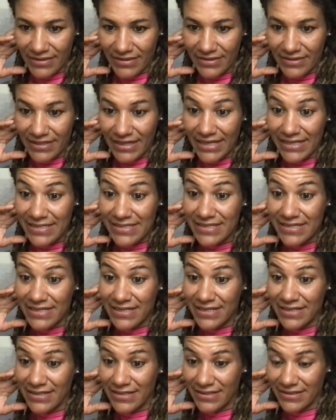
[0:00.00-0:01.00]

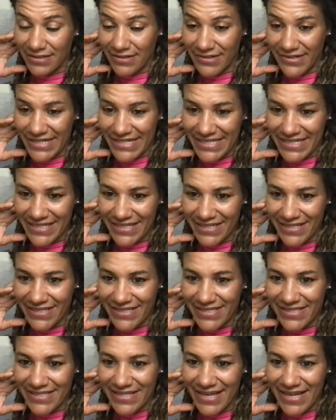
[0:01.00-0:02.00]
Tenzin,
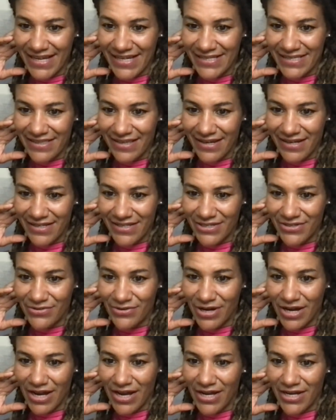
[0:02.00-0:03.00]
greetings. Nice, thank you.
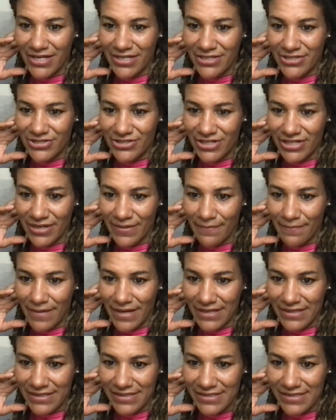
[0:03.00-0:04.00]
Andre,
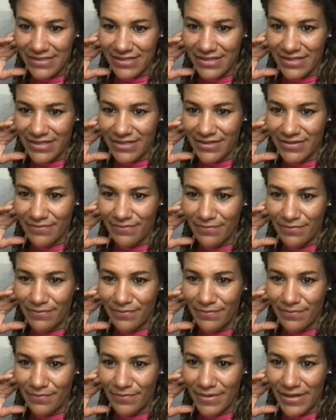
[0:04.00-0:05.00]
Maxi,
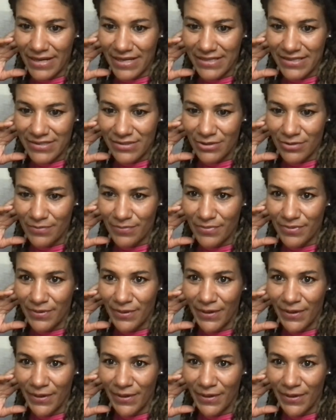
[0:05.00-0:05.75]
bless up.